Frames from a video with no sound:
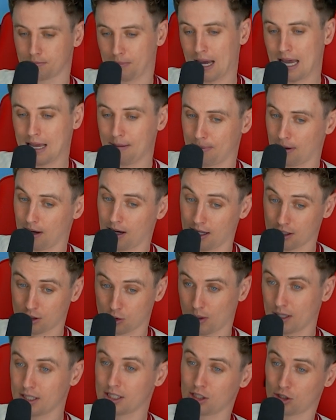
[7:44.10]
paper,
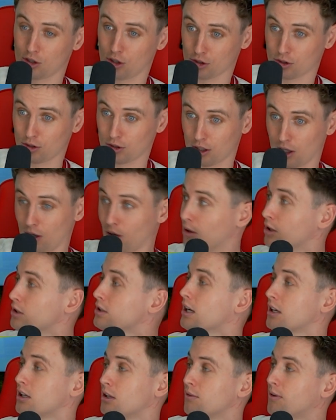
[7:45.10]
20 shots on goal looks
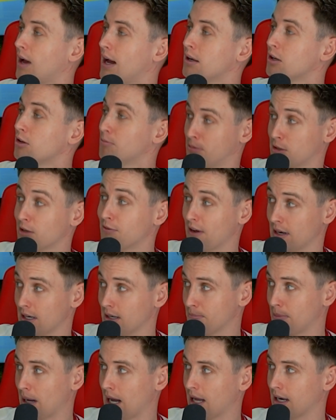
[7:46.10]
like you've
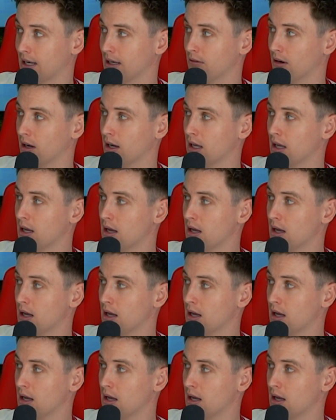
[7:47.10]
defended badly, right?